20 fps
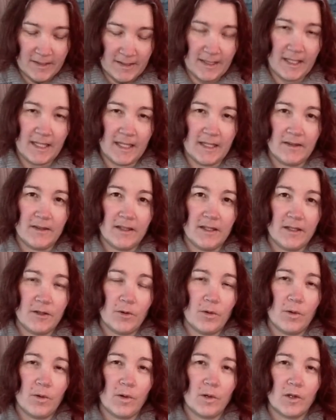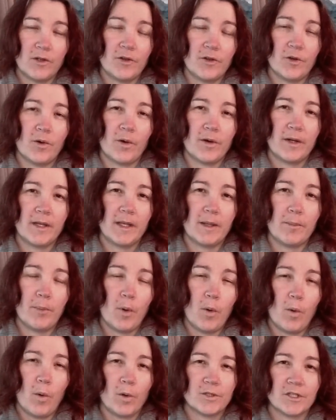it in all your
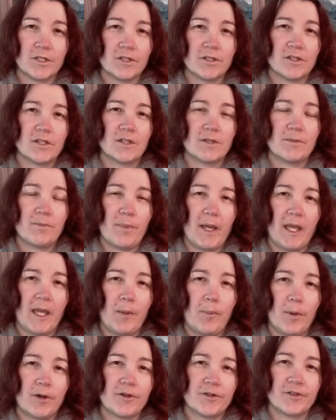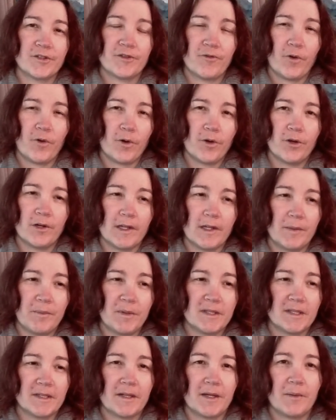important papers for your
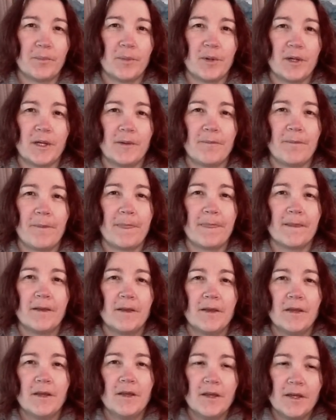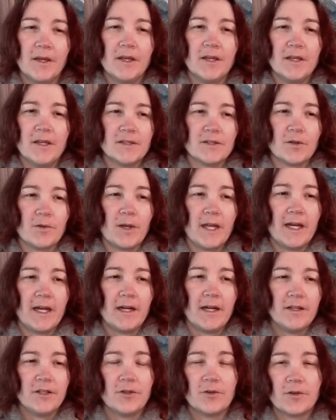limited company. So
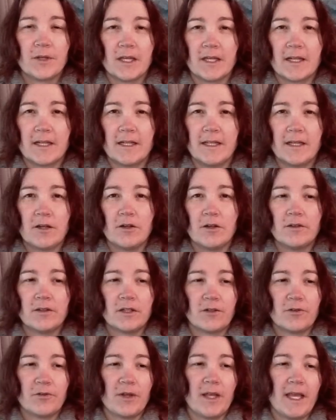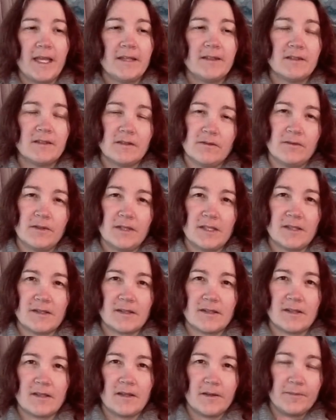here you can click on create
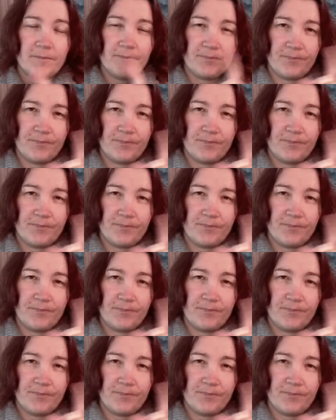this